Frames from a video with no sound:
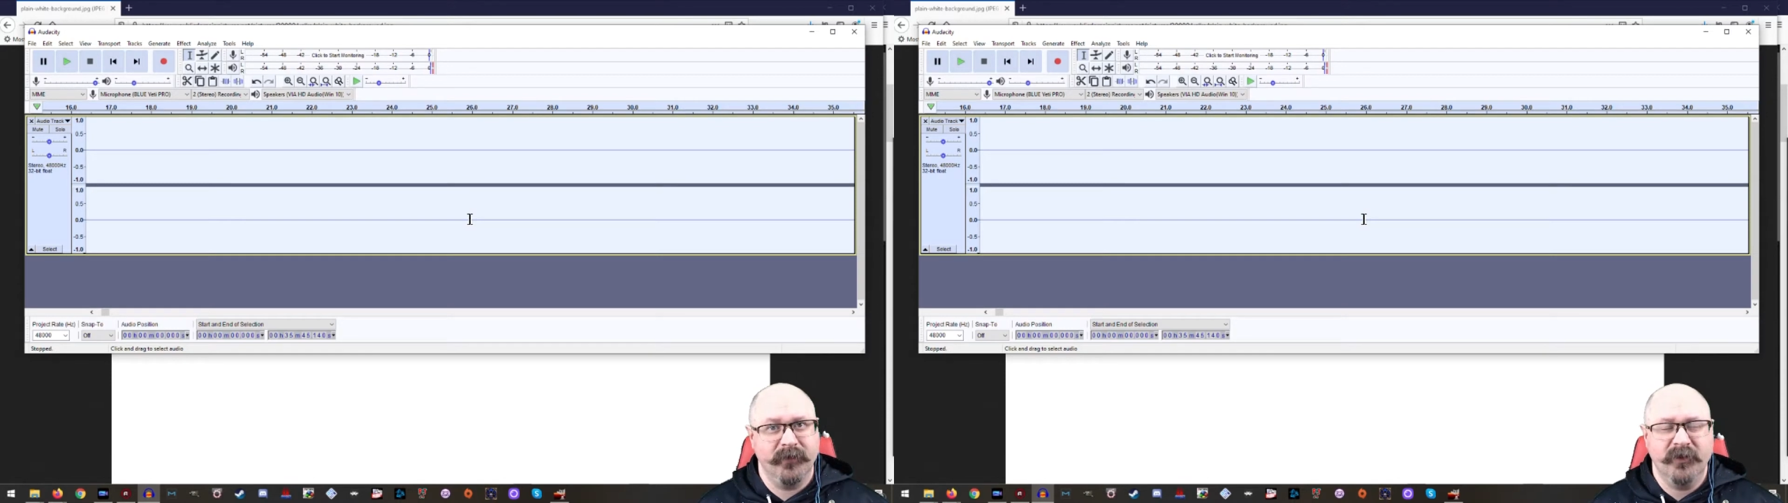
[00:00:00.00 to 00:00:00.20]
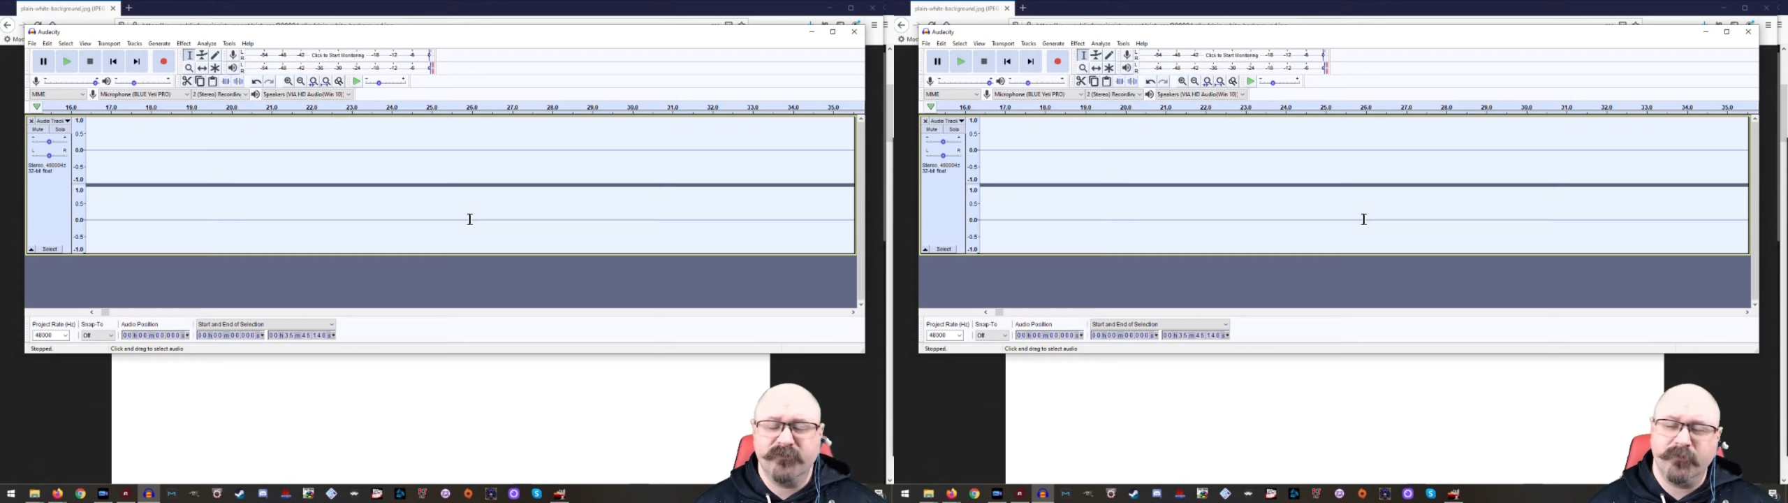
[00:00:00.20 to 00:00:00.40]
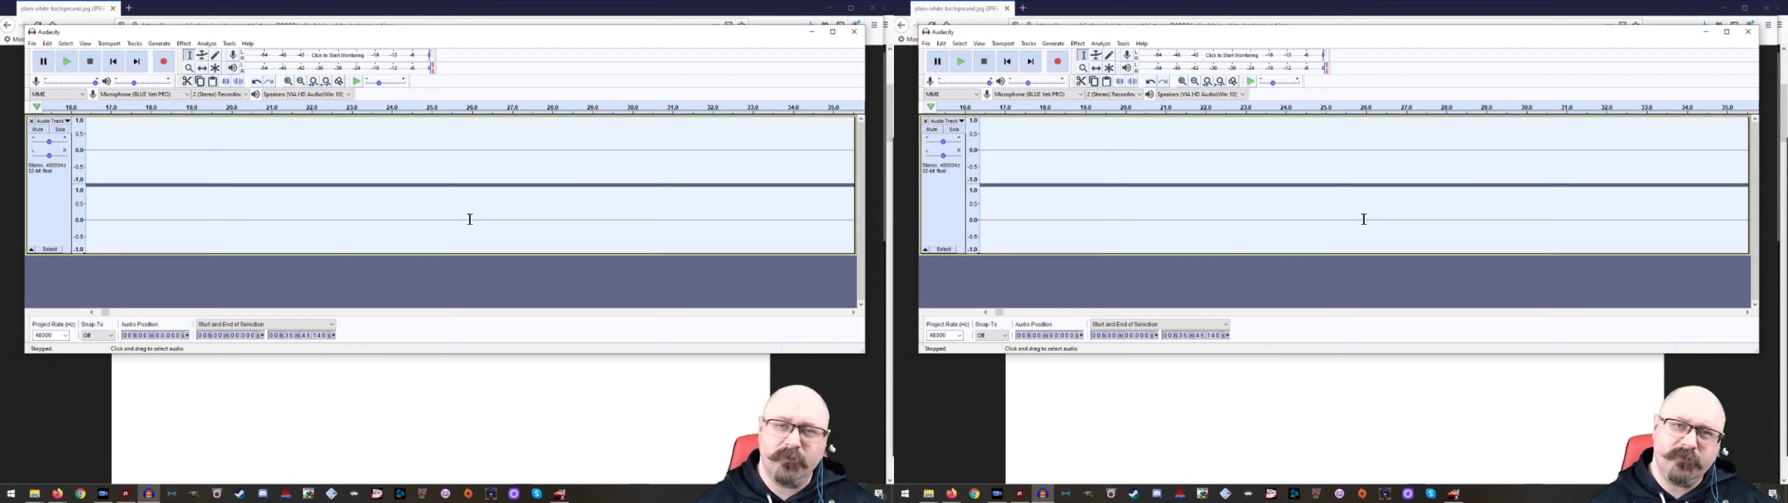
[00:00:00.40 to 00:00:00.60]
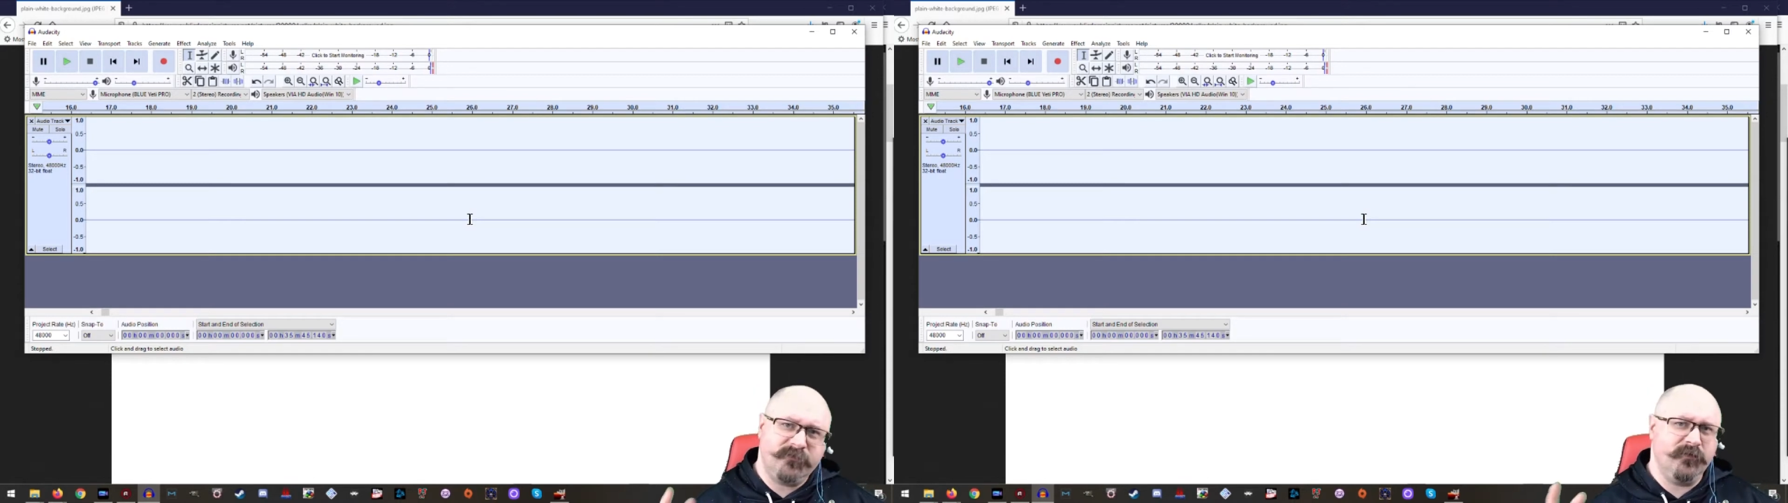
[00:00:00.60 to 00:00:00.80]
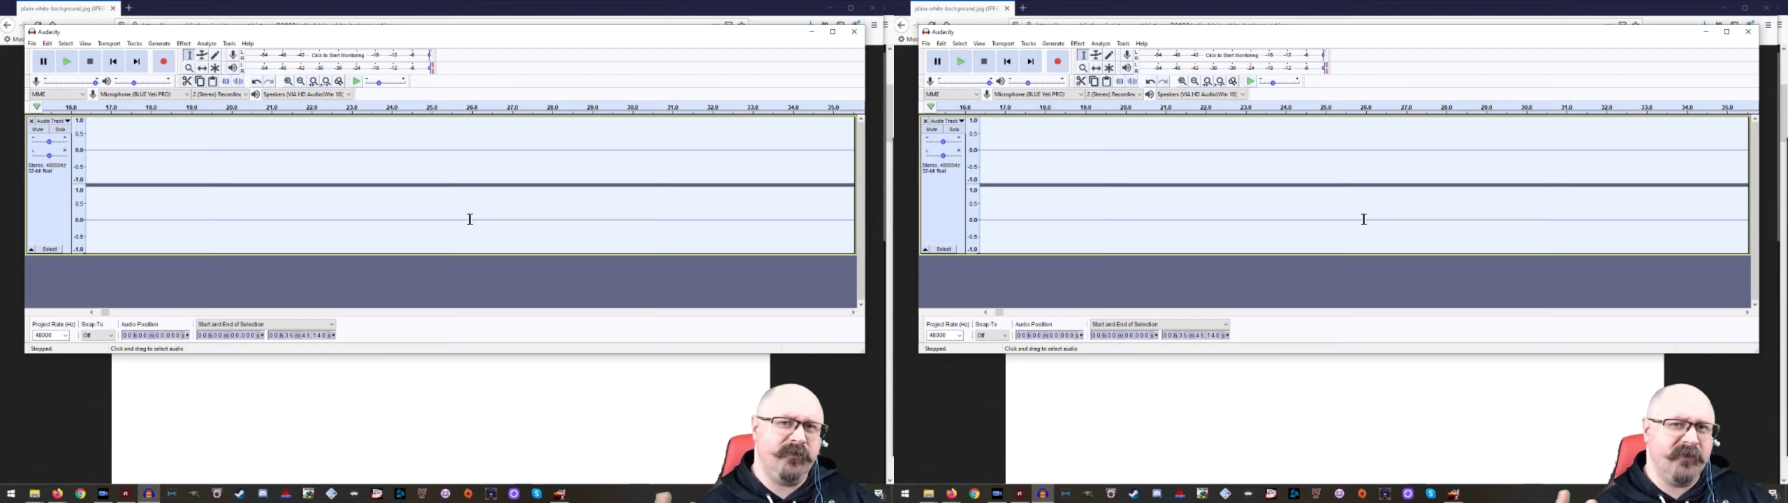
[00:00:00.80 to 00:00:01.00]
So those
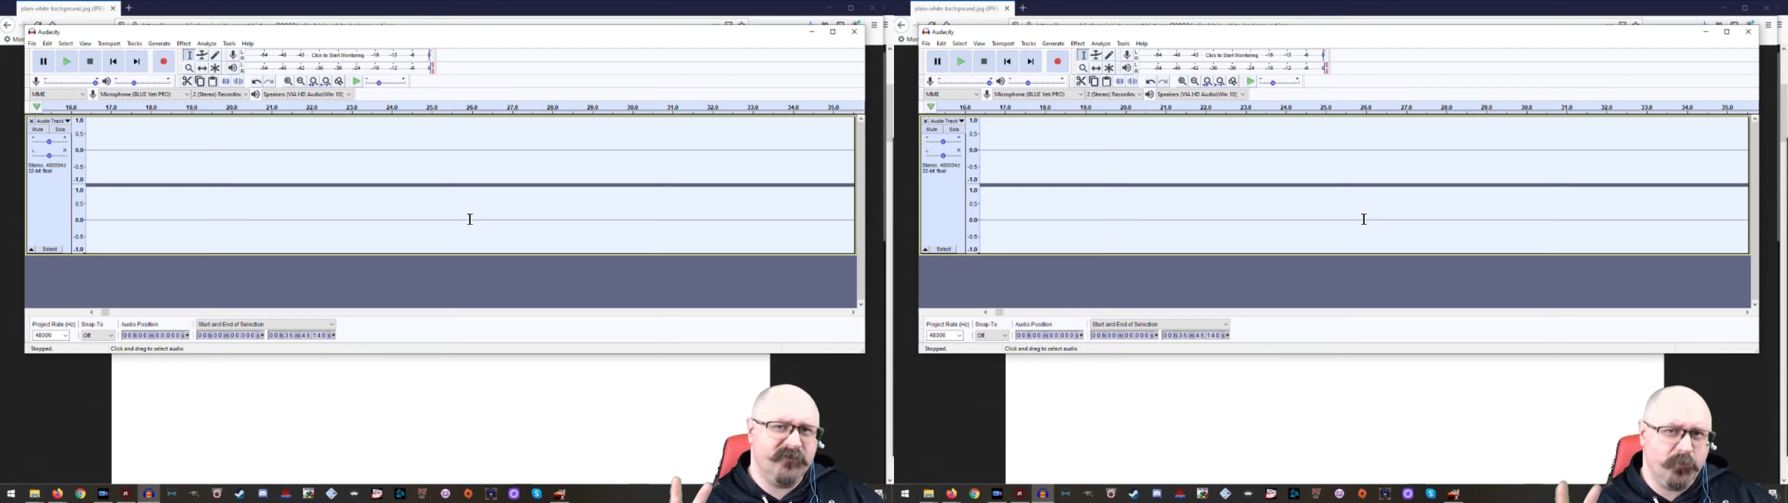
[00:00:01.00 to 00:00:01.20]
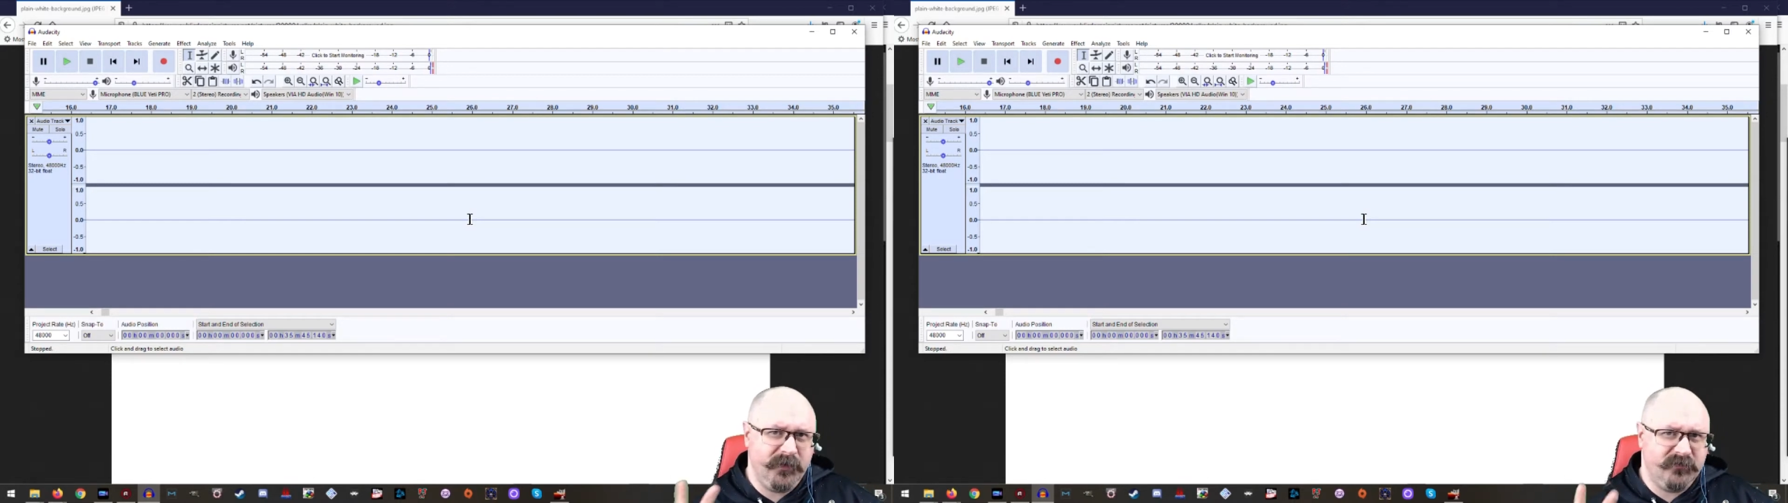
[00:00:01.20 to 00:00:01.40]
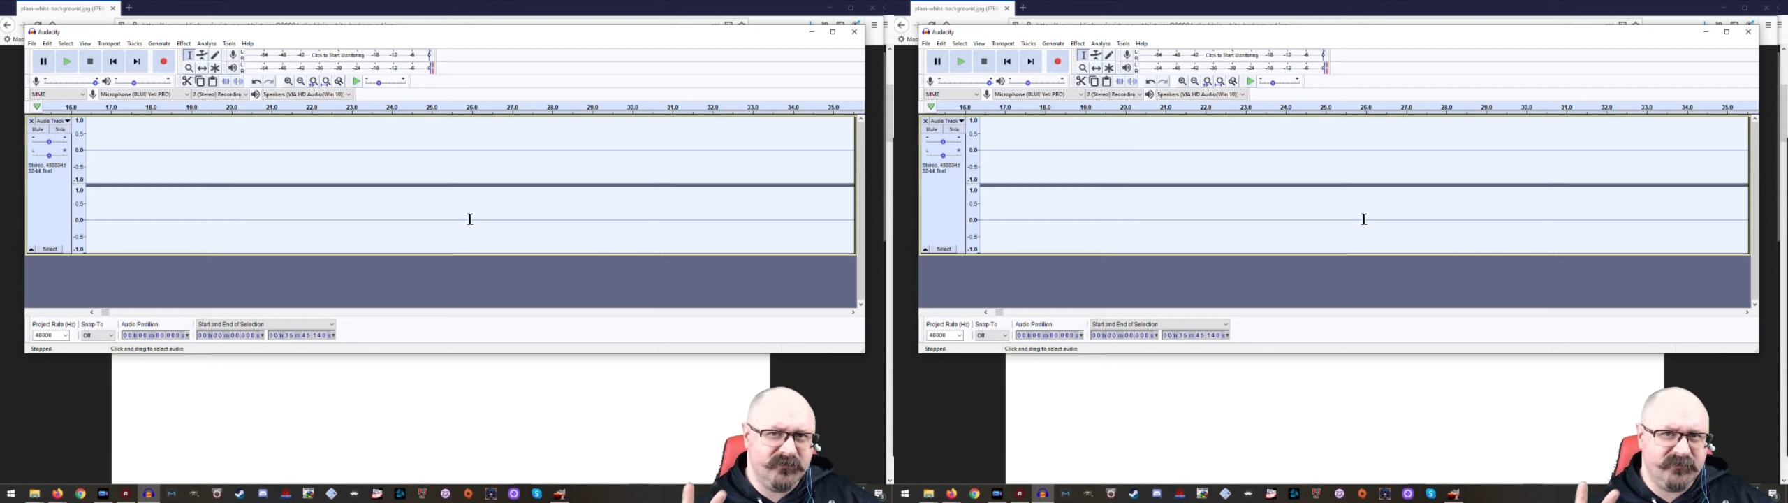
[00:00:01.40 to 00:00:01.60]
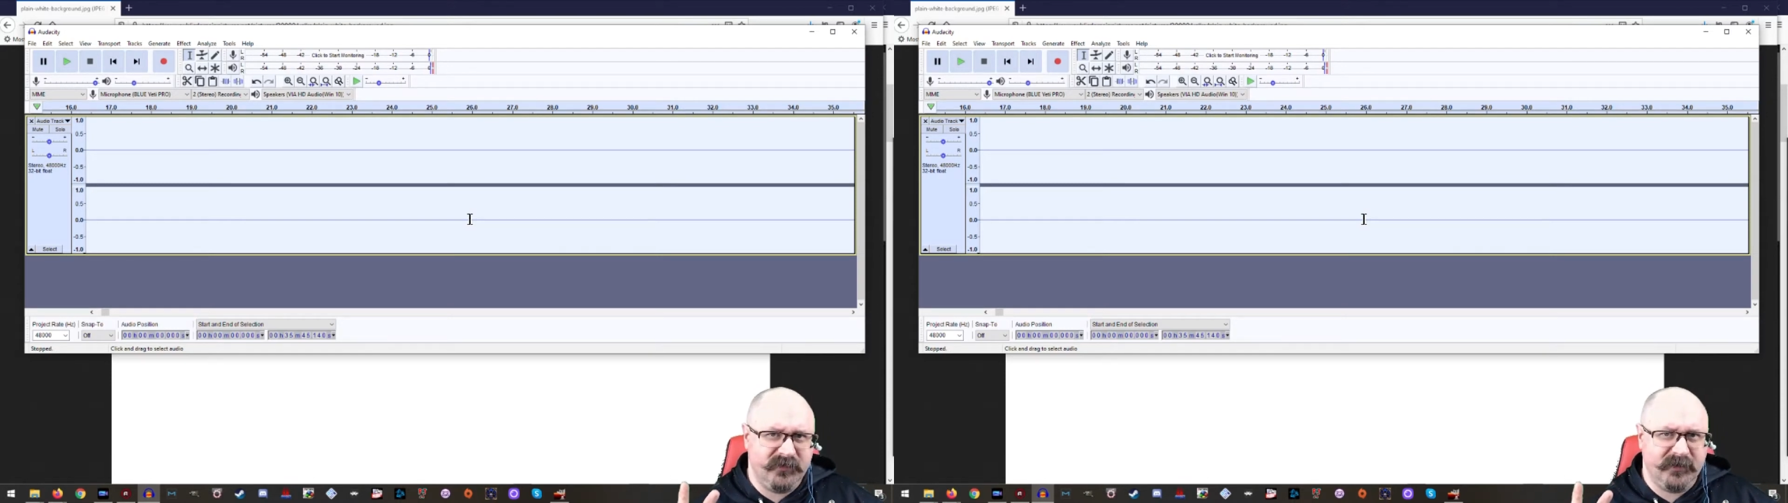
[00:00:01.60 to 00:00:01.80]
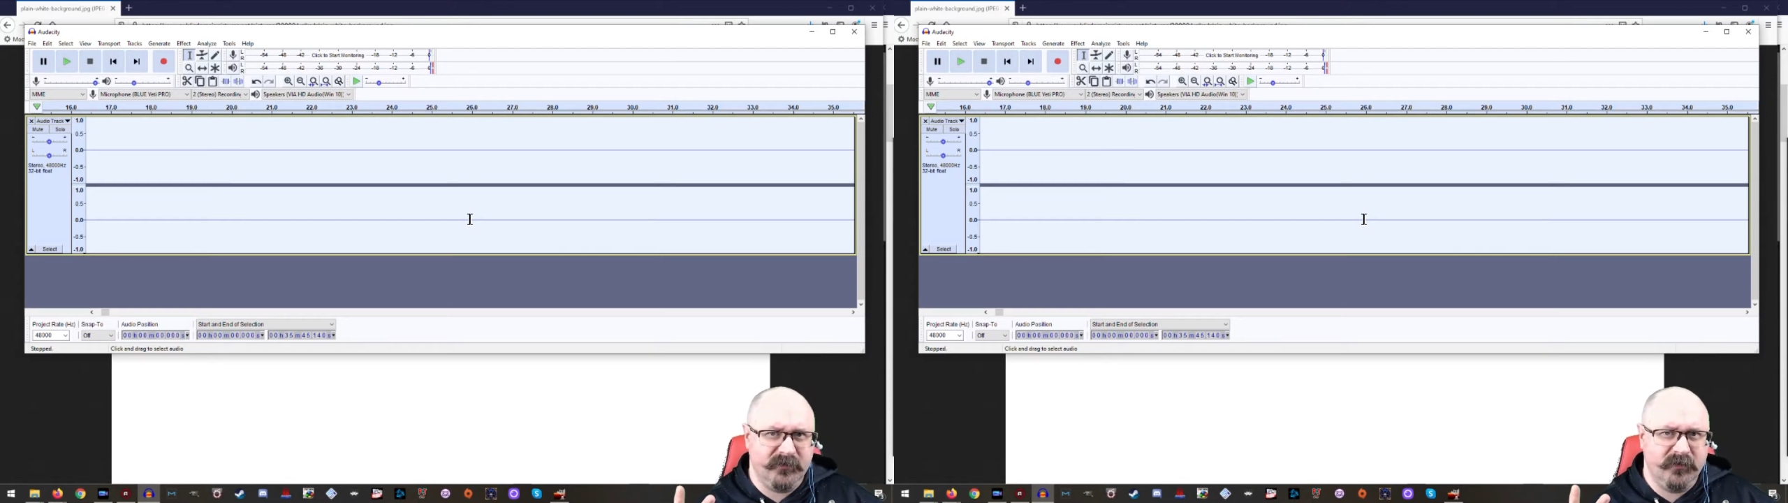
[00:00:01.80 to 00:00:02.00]
two things that we just
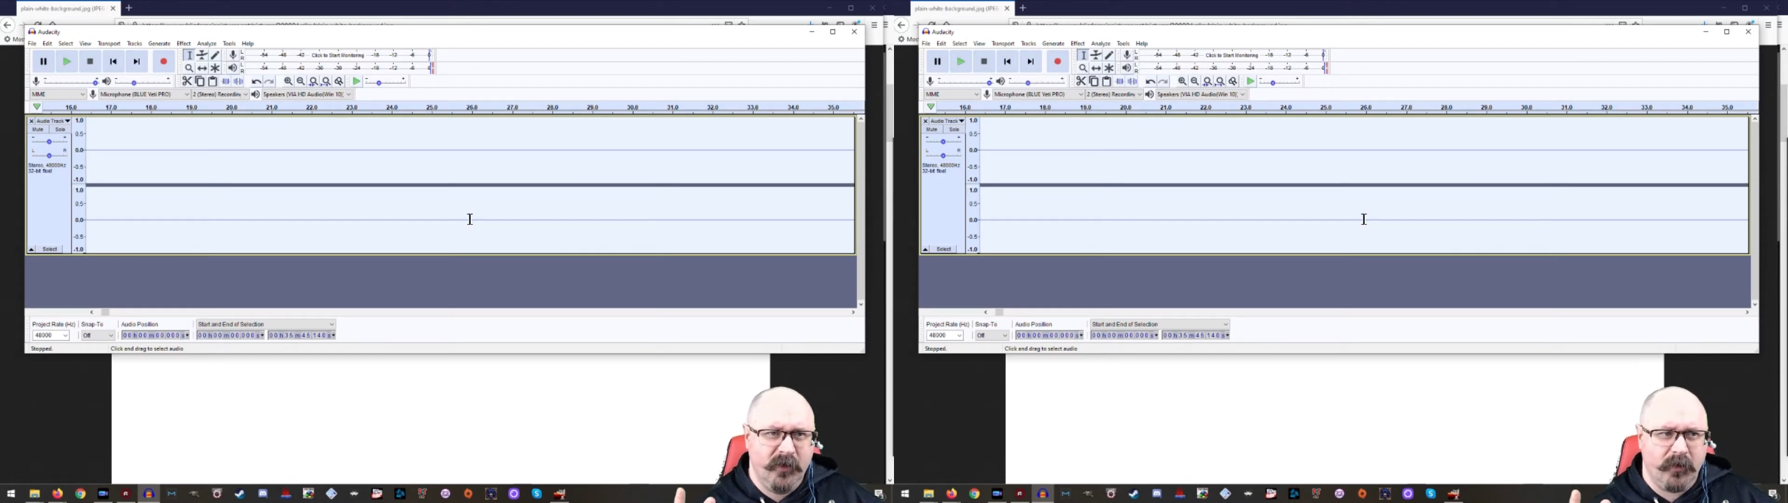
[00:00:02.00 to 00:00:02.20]
did